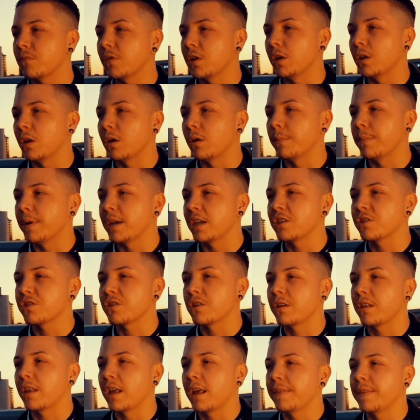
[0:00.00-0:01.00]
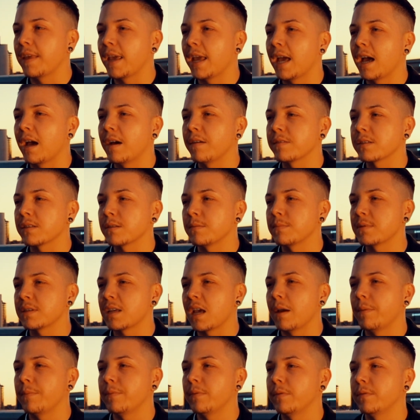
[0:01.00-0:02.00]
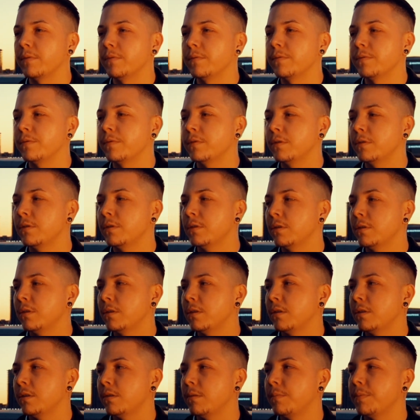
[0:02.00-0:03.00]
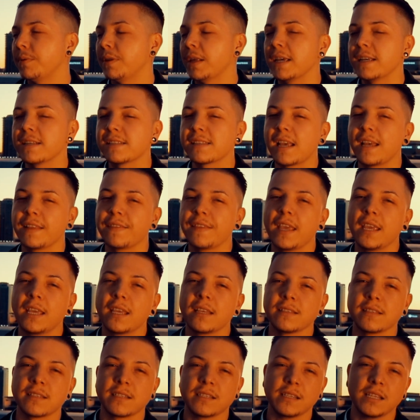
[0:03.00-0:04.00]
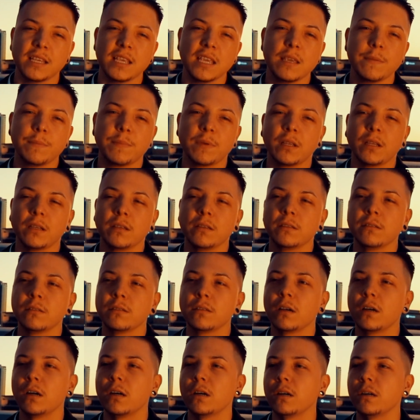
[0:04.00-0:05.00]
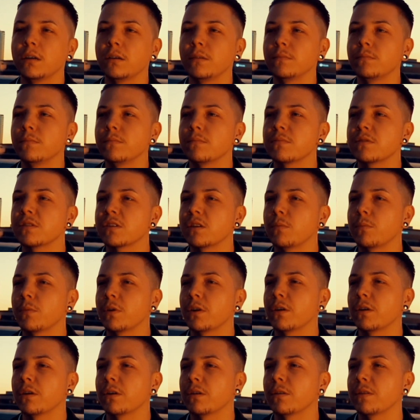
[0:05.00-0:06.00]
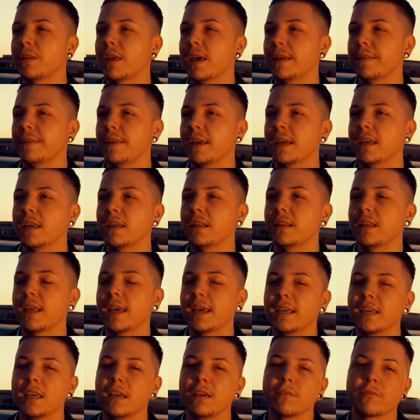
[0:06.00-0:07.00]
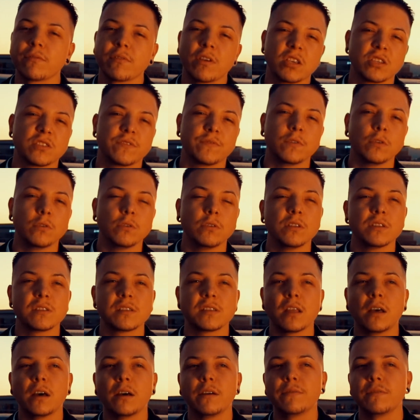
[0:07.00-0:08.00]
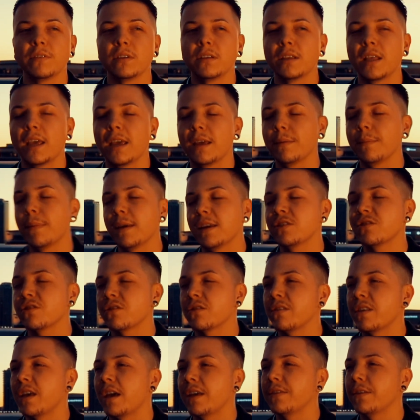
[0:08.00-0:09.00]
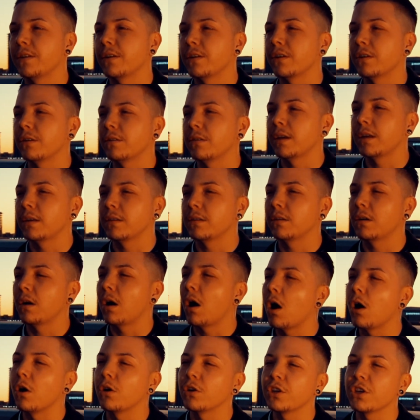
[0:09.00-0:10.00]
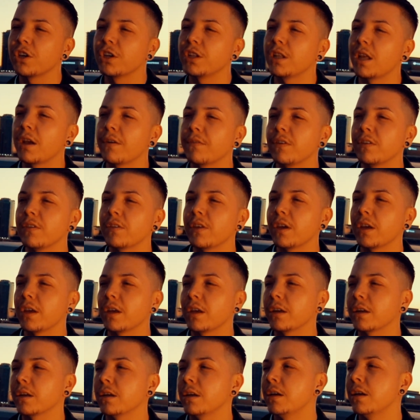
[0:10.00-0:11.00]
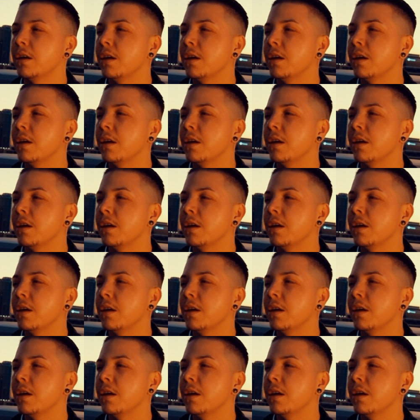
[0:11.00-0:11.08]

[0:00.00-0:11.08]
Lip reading: you know, make sure that they have some type of place that they can sleep and somewhere that they can like get fresh food and stuff and like make sure that they're all good and everything.